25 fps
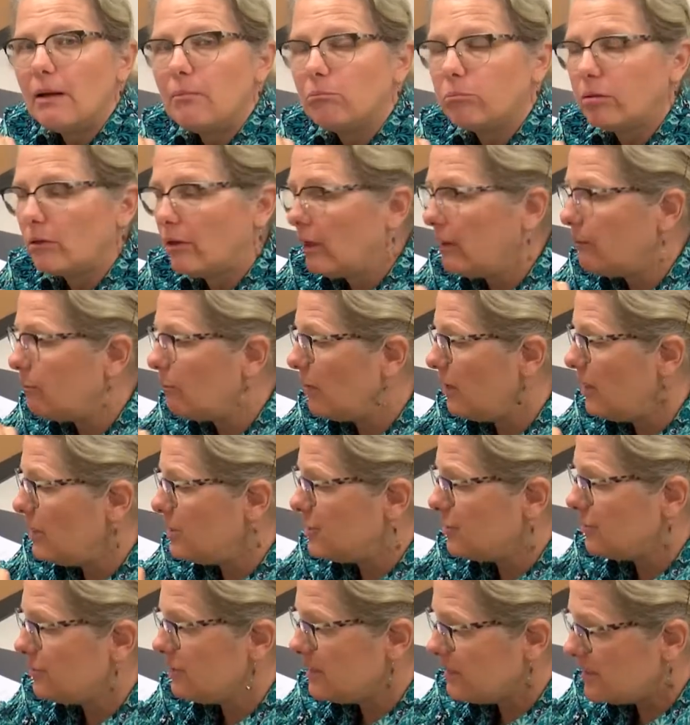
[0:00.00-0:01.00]
blood
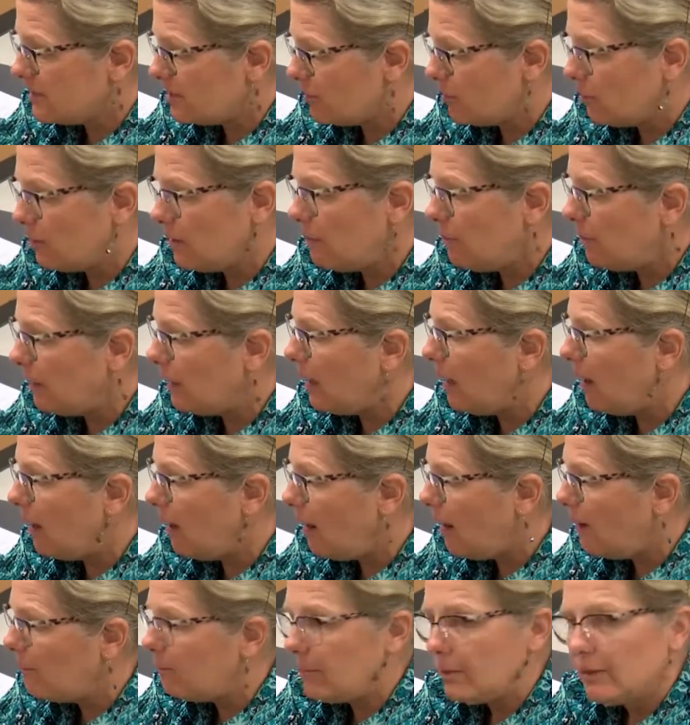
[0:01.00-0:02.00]
pressure is creeping
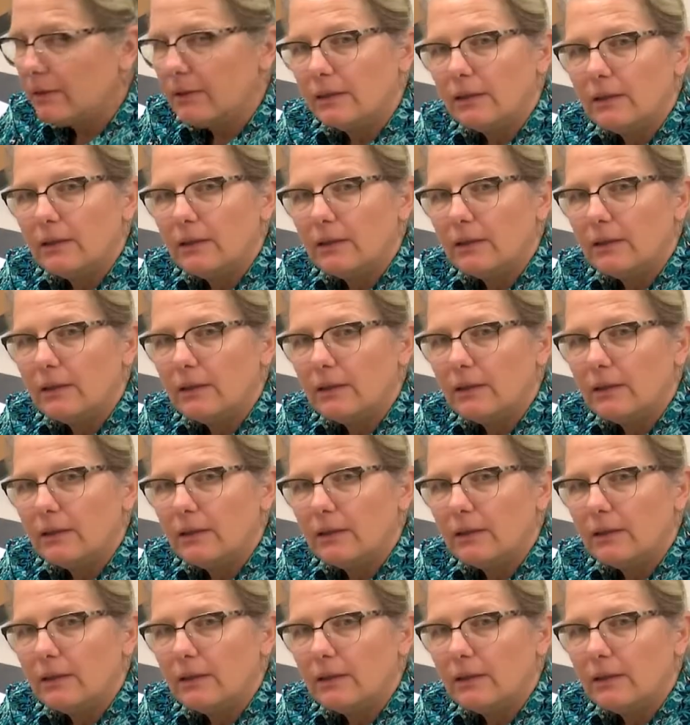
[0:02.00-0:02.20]
up,